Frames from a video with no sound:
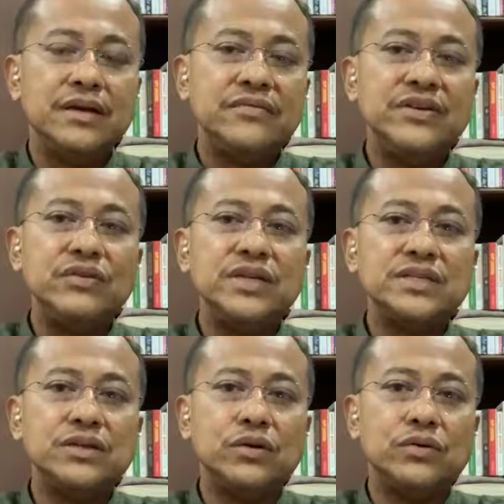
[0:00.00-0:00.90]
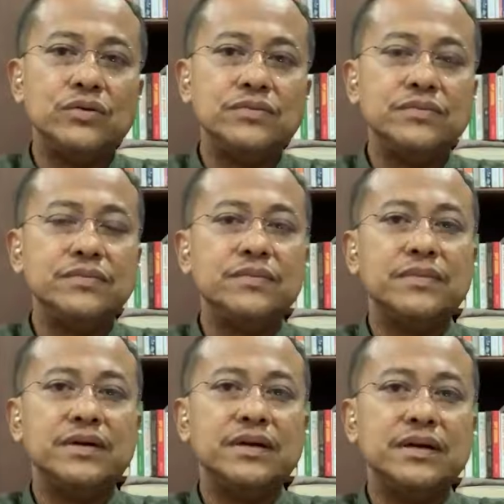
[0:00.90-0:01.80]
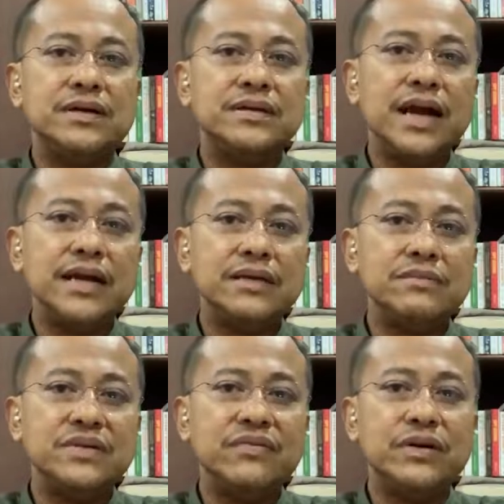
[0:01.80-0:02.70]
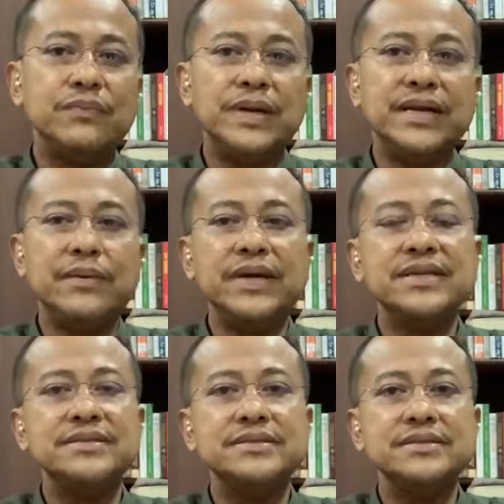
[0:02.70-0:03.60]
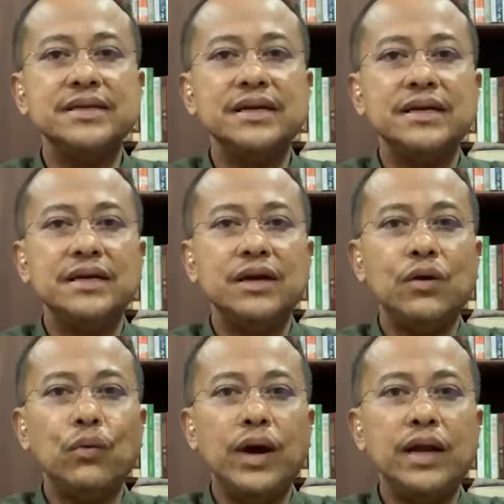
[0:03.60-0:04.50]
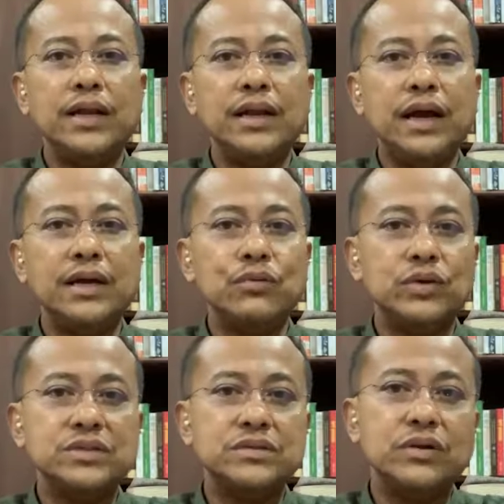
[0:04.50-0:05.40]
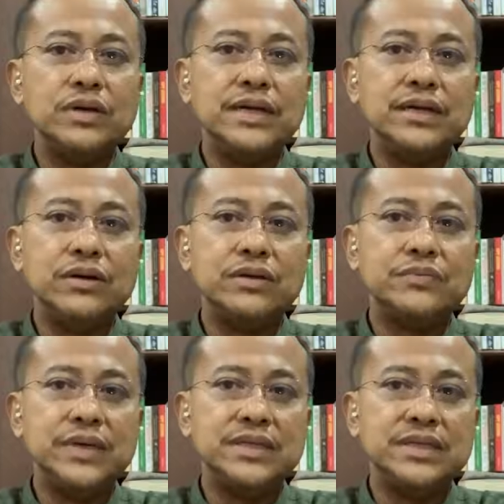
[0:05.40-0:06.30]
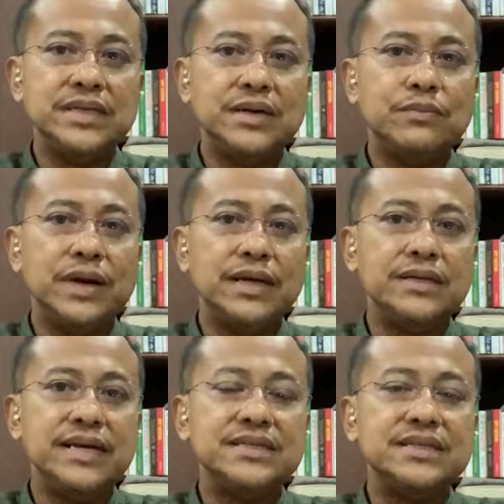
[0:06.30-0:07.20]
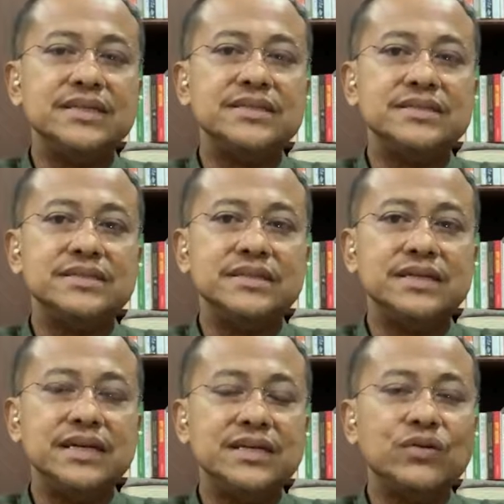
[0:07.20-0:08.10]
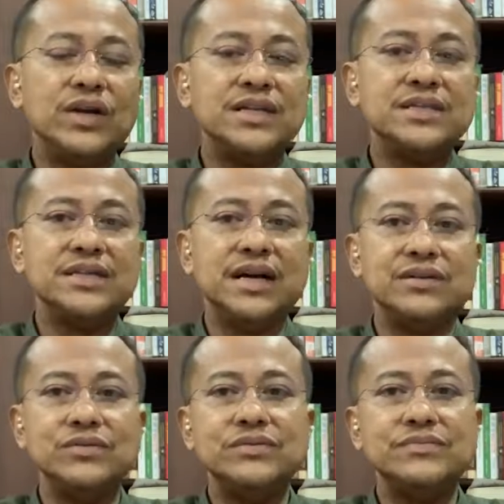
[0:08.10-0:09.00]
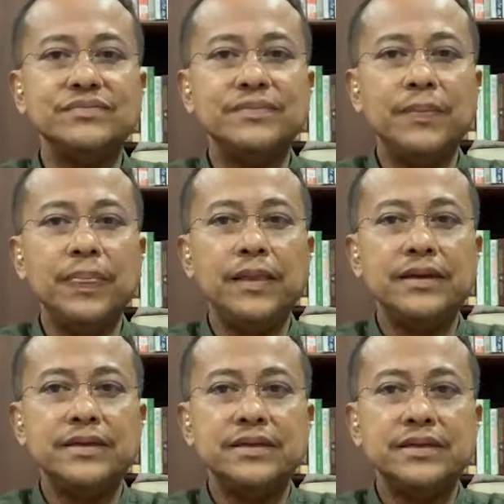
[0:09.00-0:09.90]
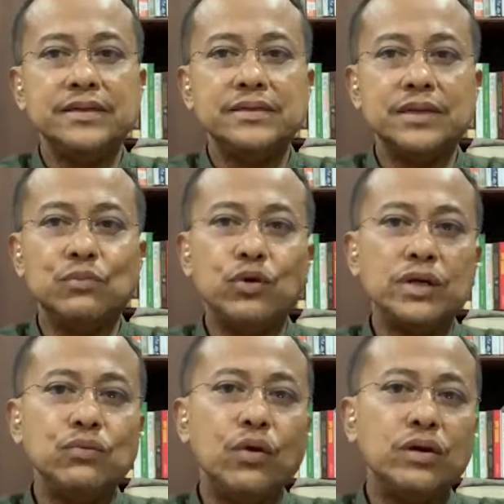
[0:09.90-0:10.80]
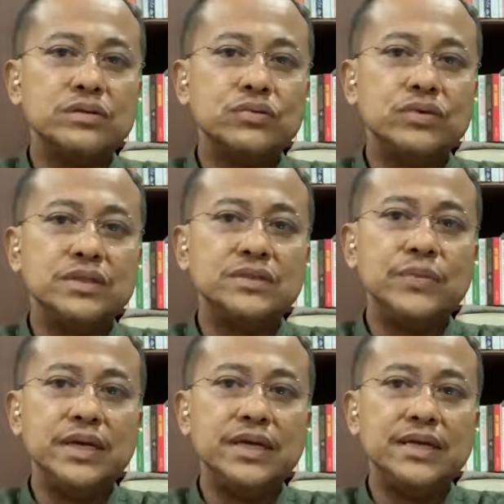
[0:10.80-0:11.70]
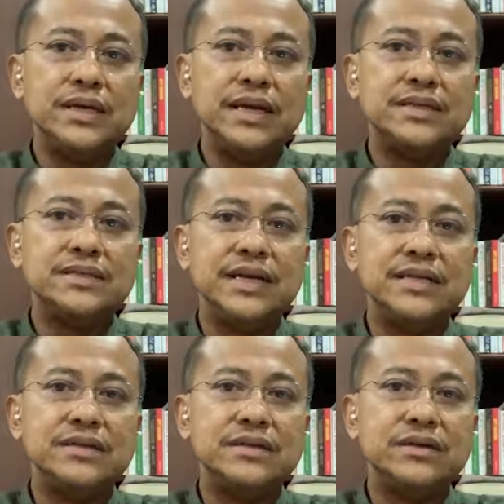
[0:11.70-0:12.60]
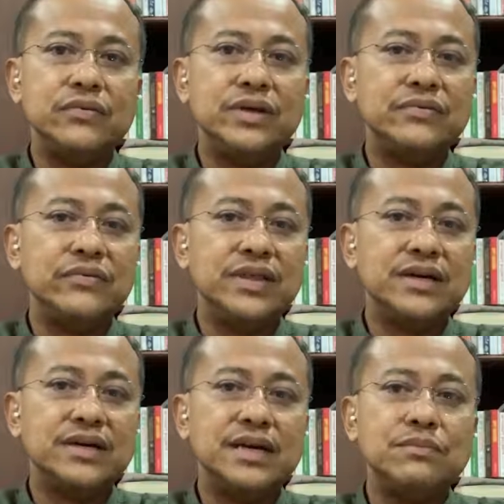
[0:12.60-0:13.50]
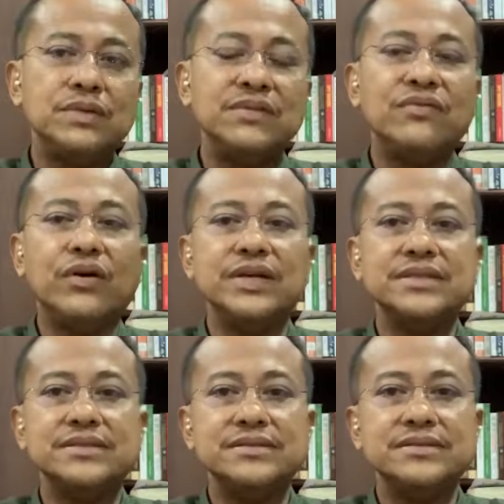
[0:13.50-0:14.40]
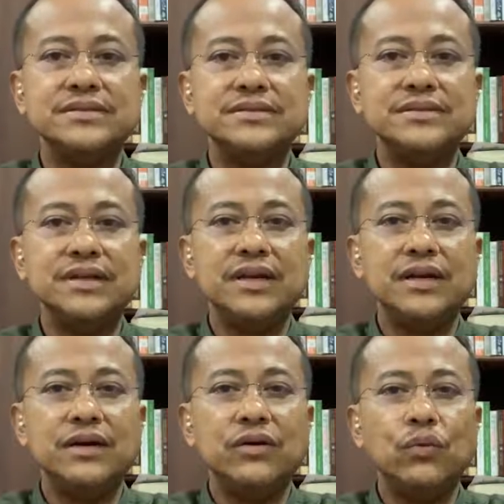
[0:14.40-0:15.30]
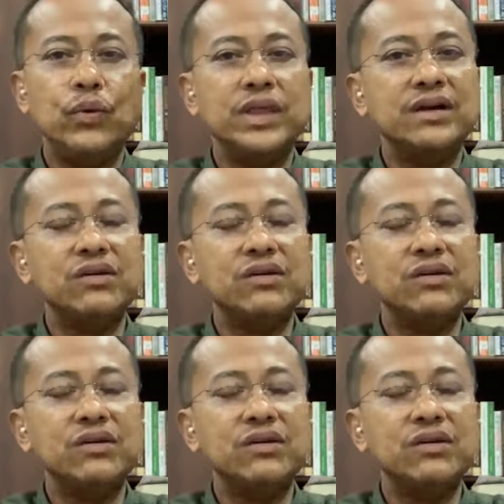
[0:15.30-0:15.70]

few years ago, right before the pandemic, while I was strolling on a beach near my residence in Kuala Terengganu, someone walked towards me and said with a crumbling voice, with a